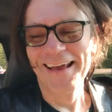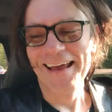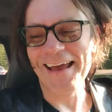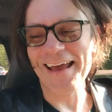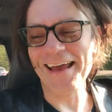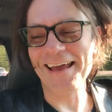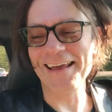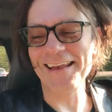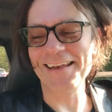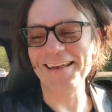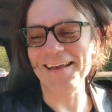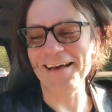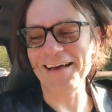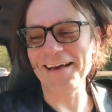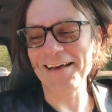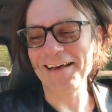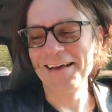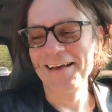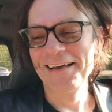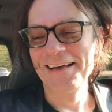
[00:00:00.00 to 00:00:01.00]

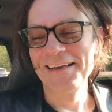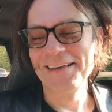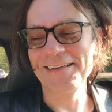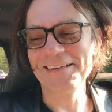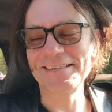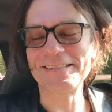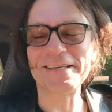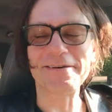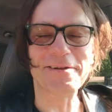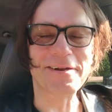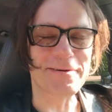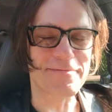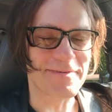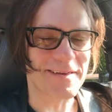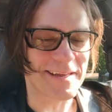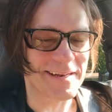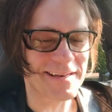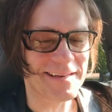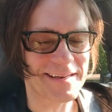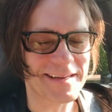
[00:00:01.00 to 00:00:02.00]
and you'll see what I
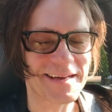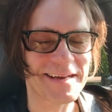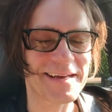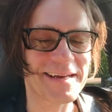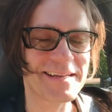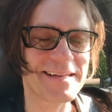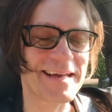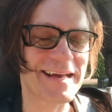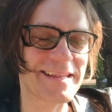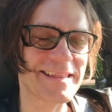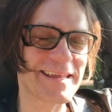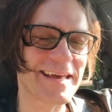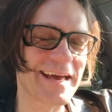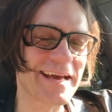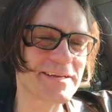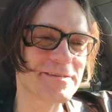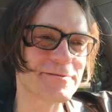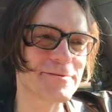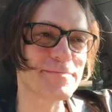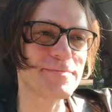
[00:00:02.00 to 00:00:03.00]
mean, not the
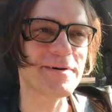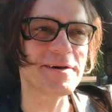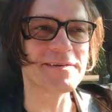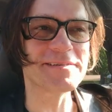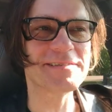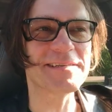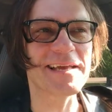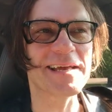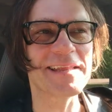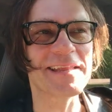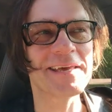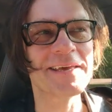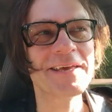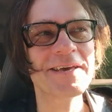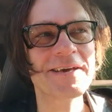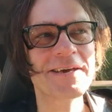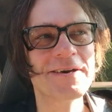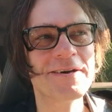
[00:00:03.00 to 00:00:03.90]
actual Paul Stanley,